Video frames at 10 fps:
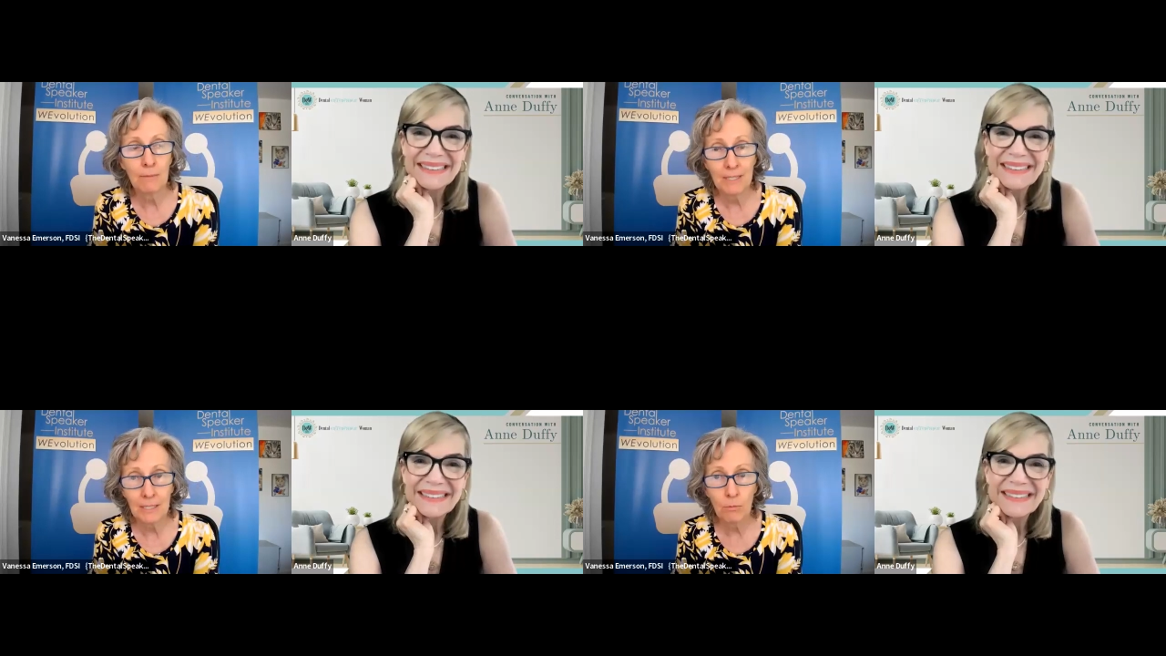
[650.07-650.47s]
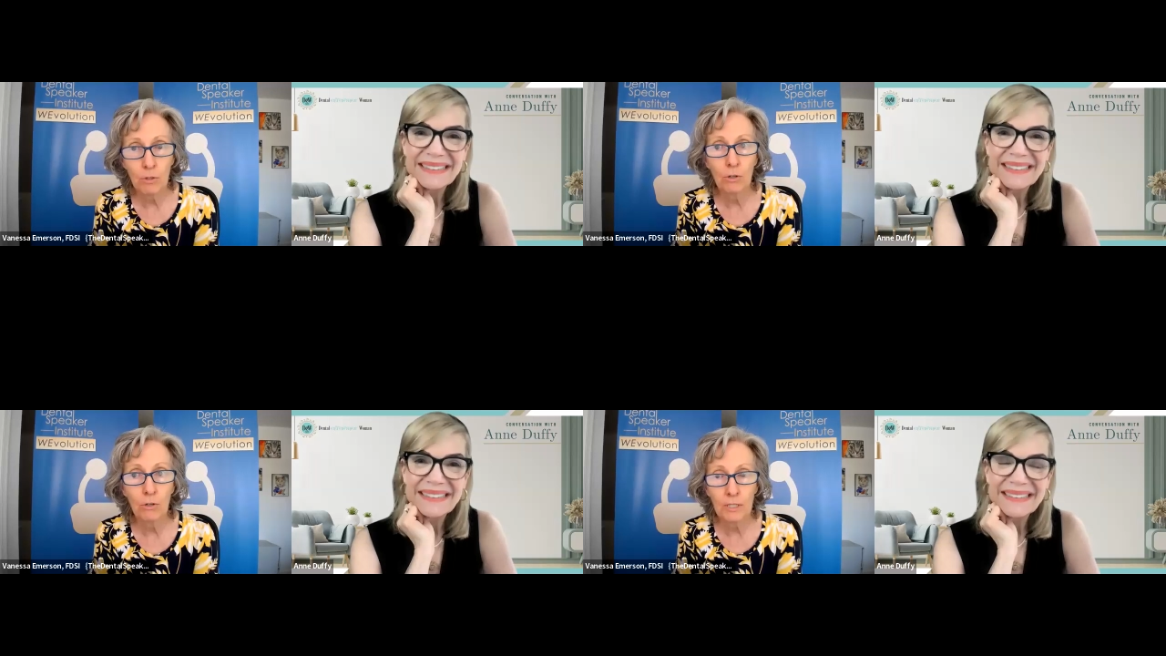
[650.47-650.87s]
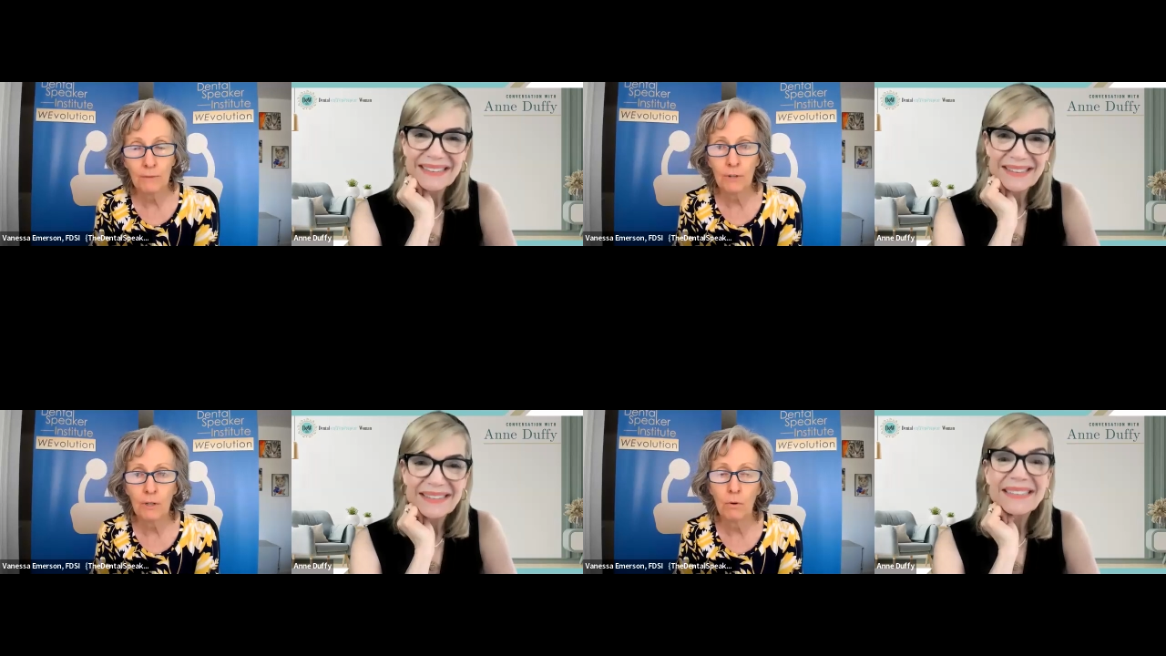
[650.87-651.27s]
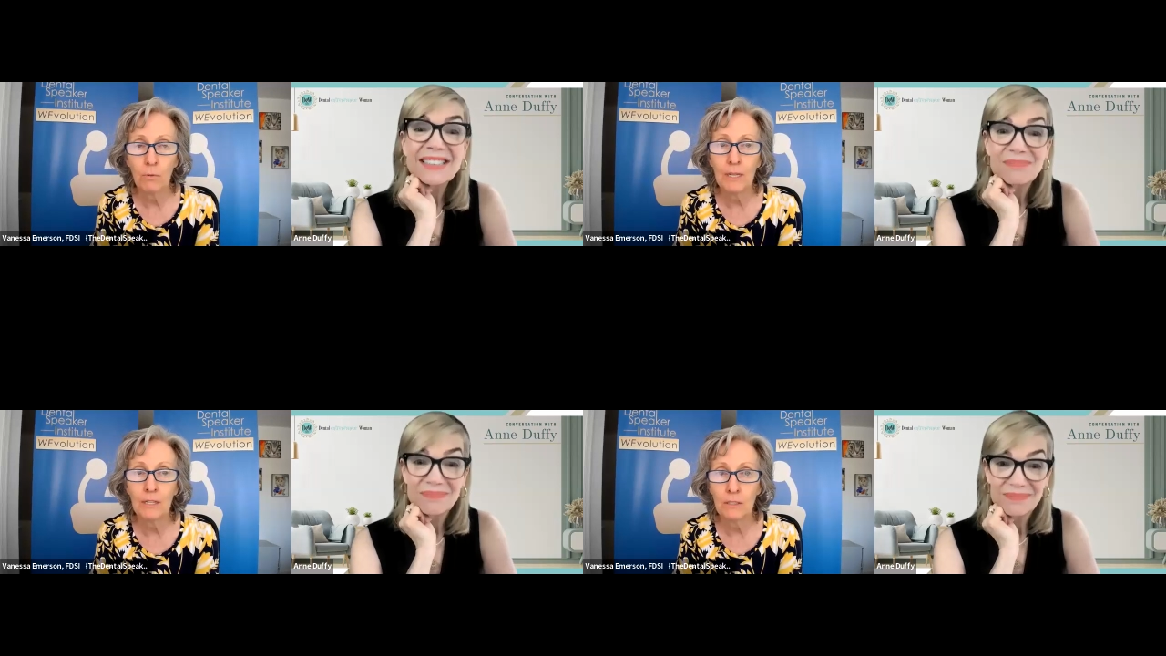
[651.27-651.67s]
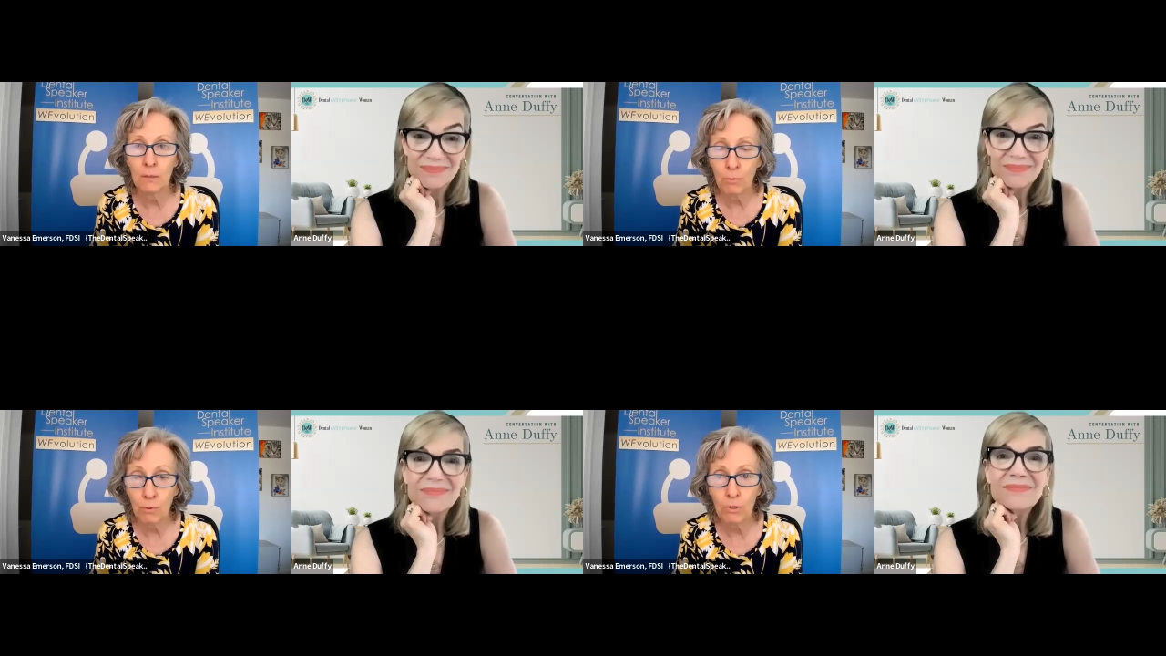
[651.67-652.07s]
Speaker 1: similar or different where we can
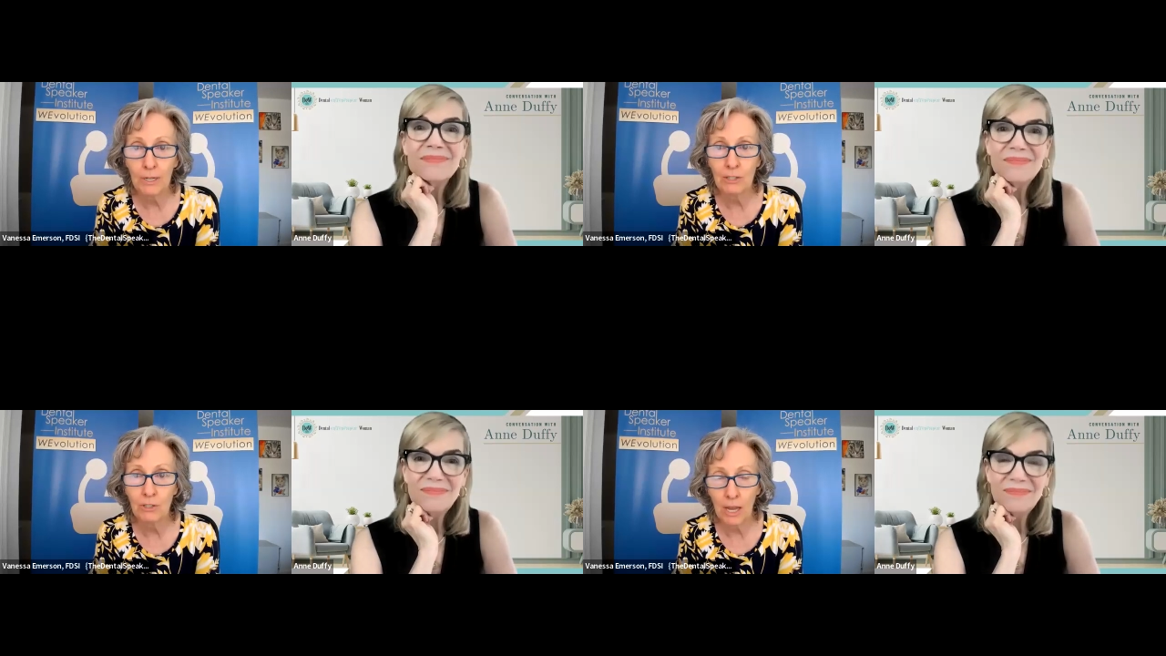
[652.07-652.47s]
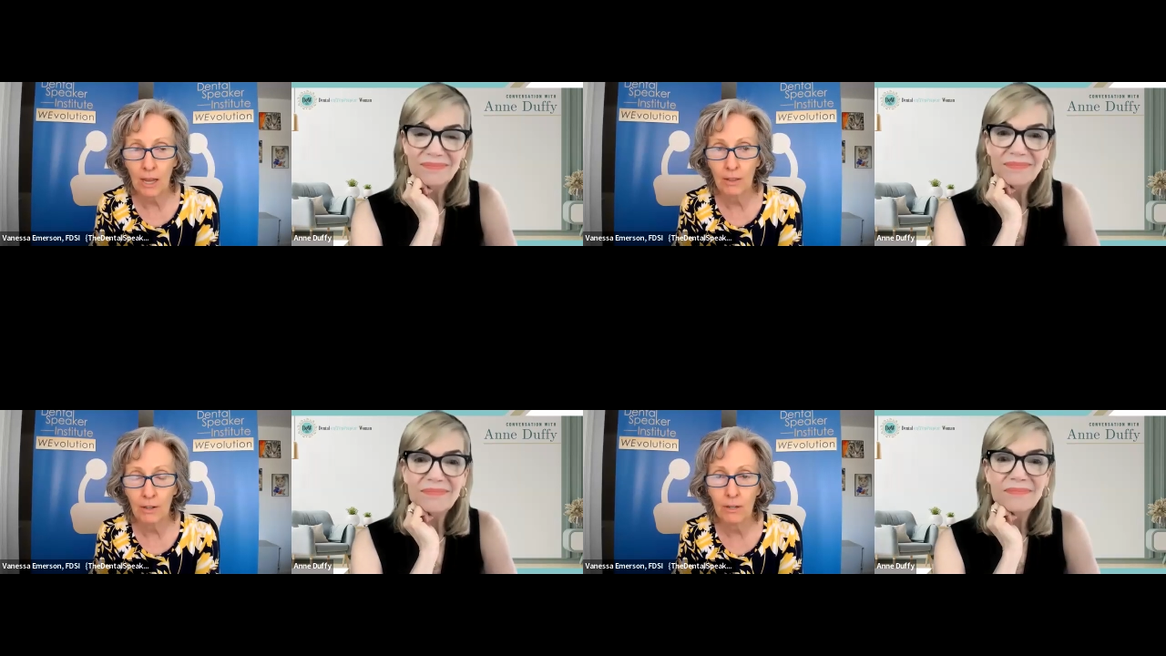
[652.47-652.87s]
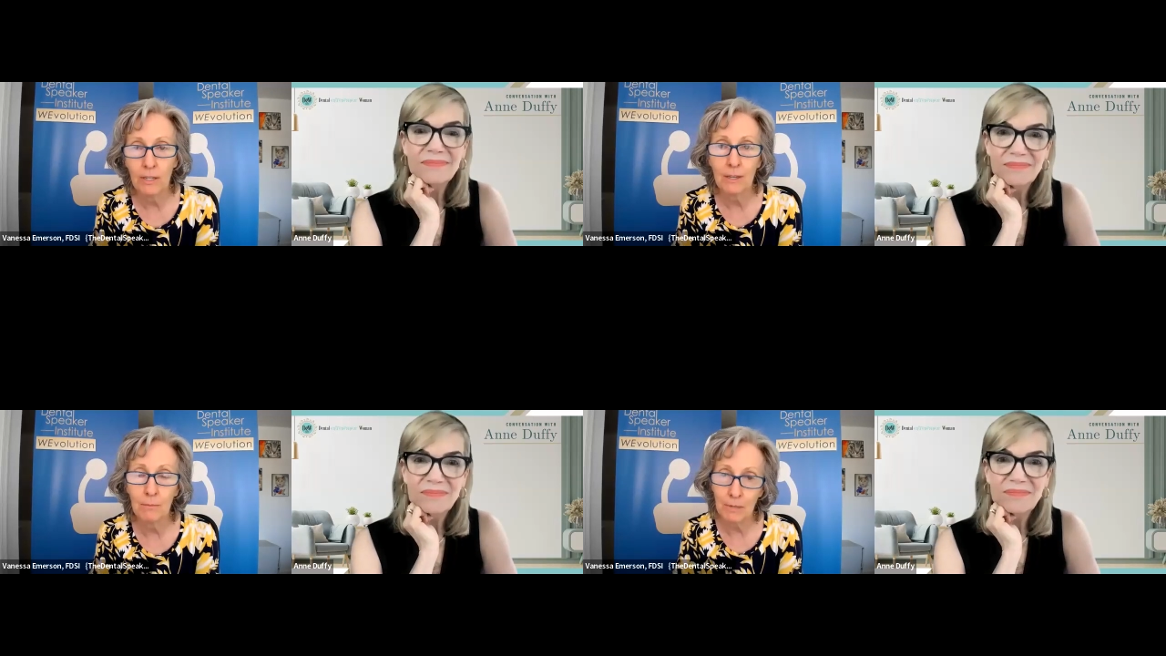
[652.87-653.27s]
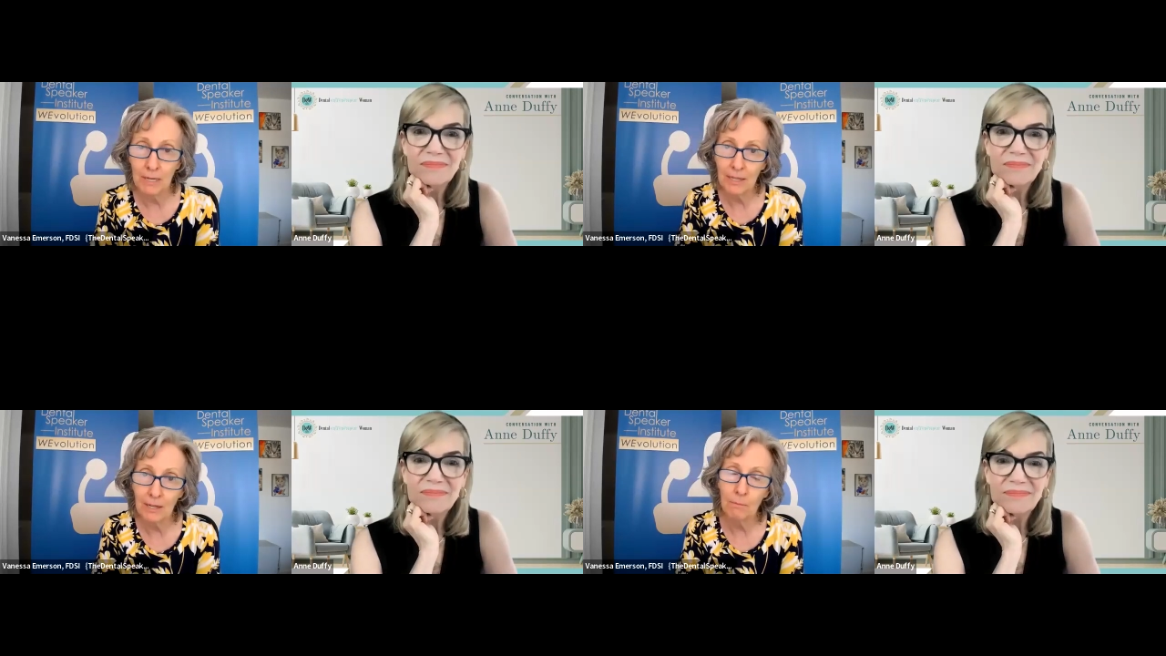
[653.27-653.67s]
support each other and can be there,